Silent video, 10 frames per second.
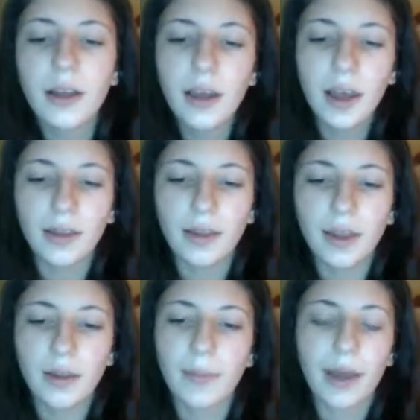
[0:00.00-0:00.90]
And then the
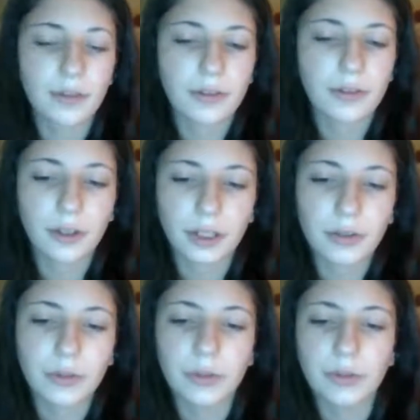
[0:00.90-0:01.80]
math drawing
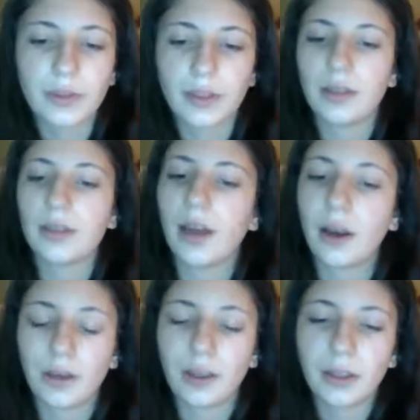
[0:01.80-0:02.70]
tools,
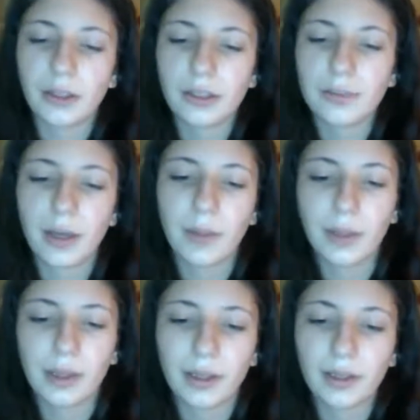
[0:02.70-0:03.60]
calculators,
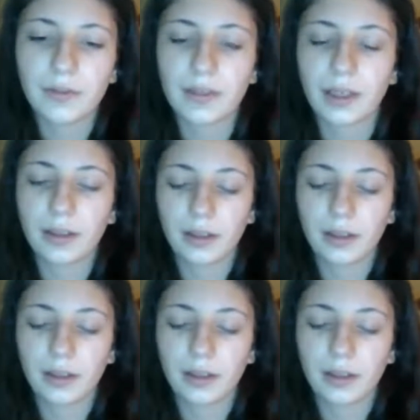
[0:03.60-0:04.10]
manipulatives, like little